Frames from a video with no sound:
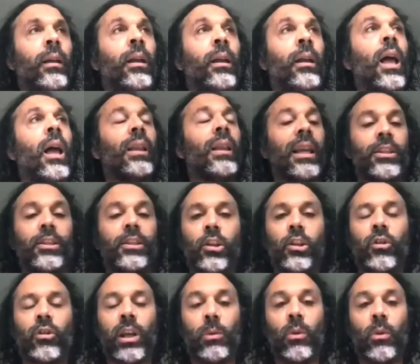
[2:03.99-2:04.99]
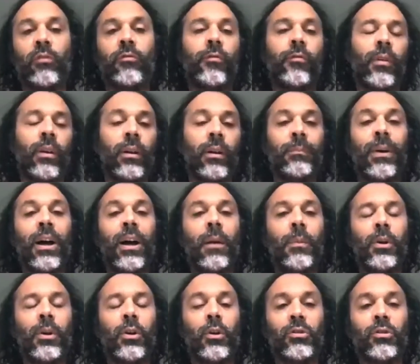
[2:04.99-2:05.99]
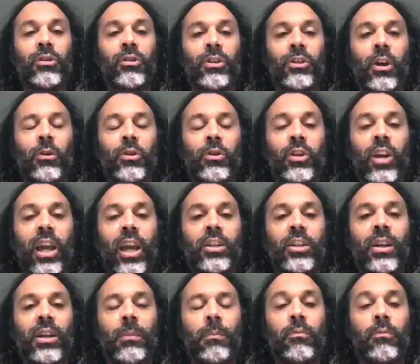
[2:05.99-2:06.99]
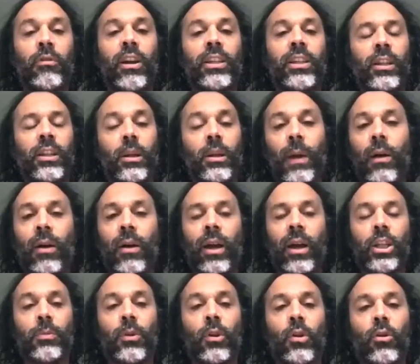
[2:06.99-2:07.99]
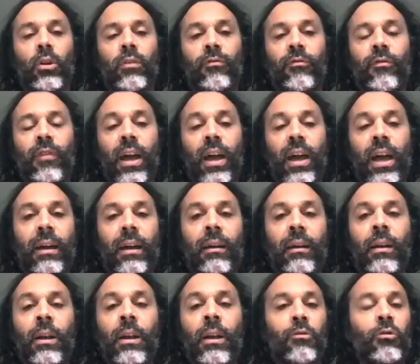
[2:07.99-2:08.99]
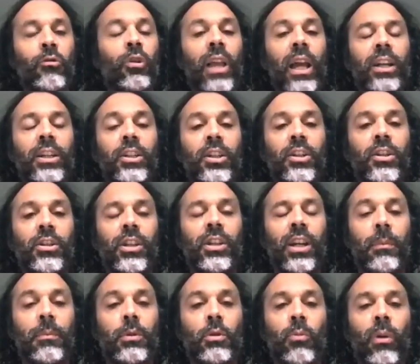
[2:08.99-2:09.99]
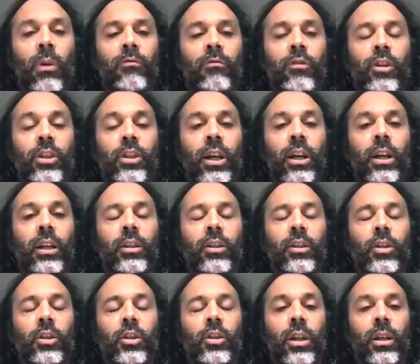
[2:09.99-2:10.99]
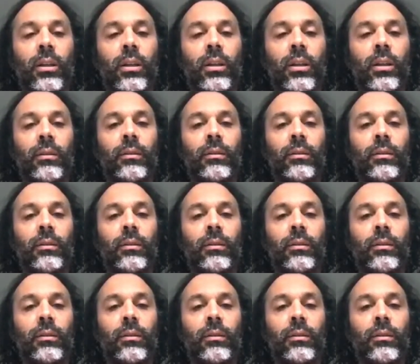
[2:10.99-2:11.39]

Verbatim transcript: a lesser degree with the Permaculture Association in Britain, about exploring their relationships with research and